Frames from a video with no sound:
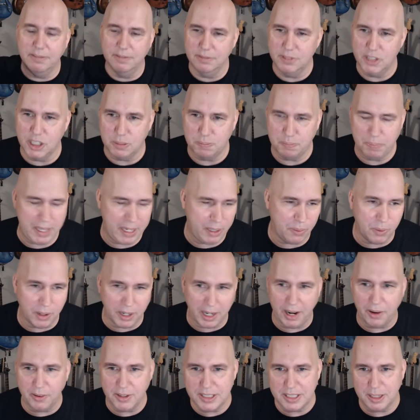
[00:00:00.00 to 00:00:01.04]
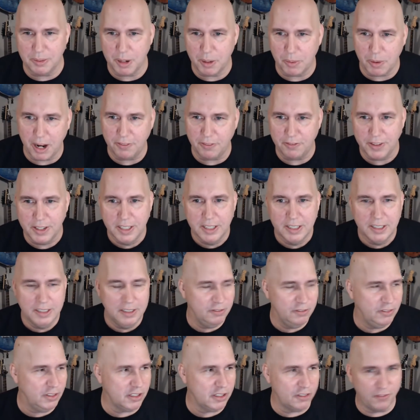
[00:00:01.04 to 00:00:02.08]
Just pick one. I always tell my wife,
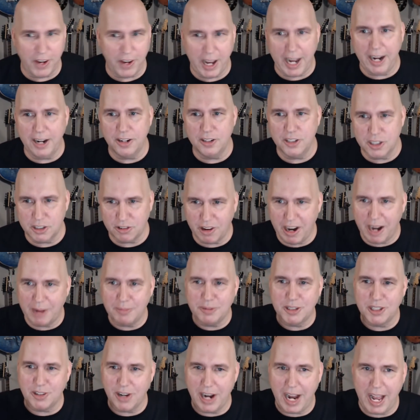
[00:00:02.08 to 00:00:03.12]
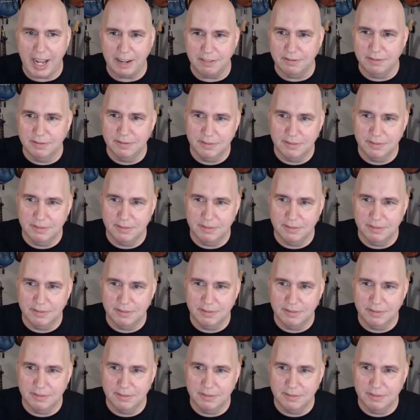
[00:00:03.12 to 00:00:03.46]
"There's a fire, just grab a Strat."